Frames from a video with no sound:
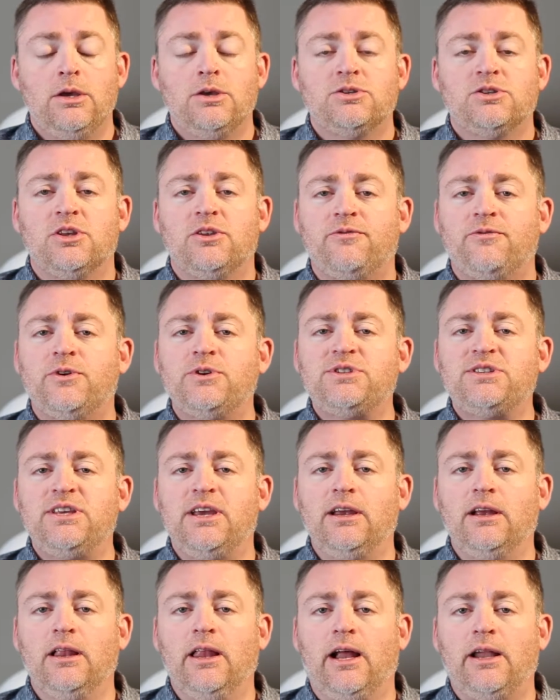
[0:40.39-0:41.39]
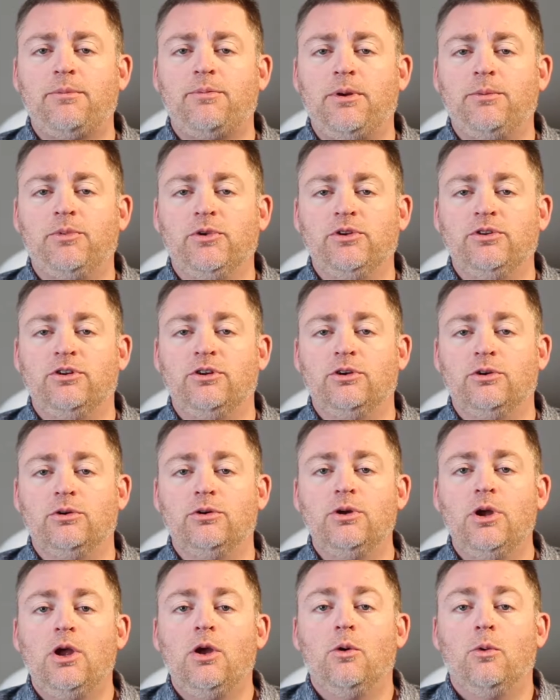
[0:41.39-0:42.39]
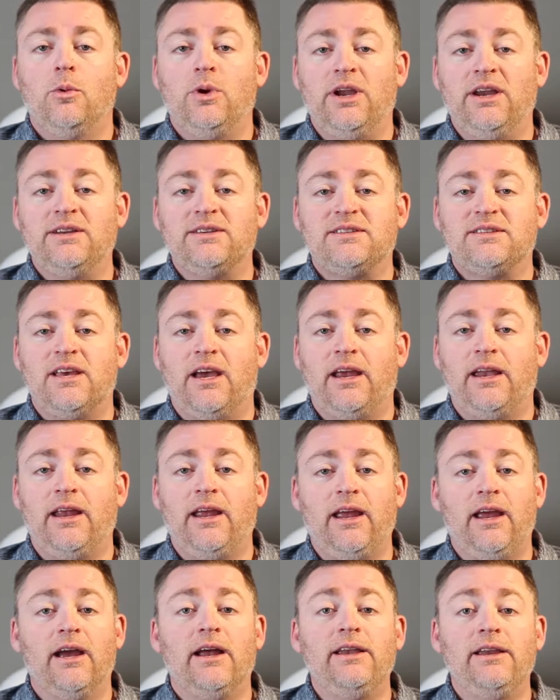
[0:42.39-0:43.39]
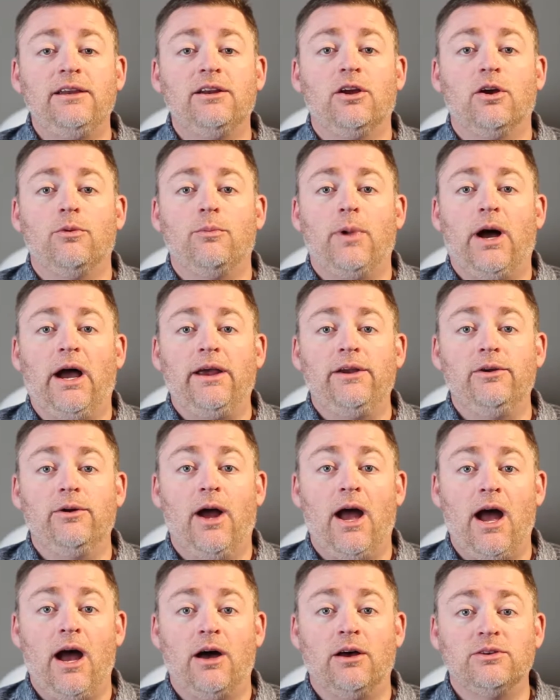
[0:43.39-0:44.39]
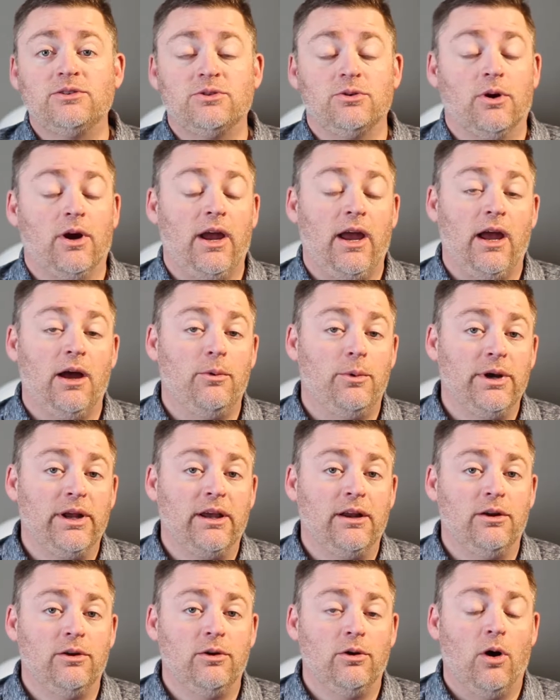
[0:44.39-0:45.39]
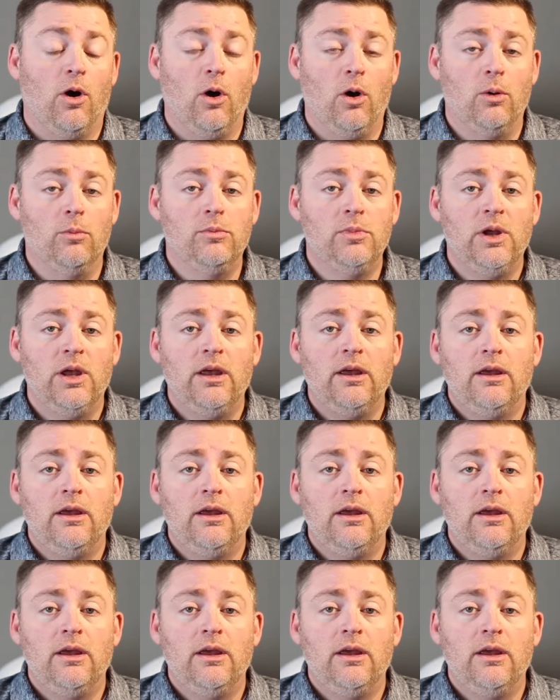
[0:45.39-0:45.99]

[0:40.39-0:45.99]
So the first thing a lot of people do when they decide, hey, I need to go buy a new house, or hey, I want to get a new home,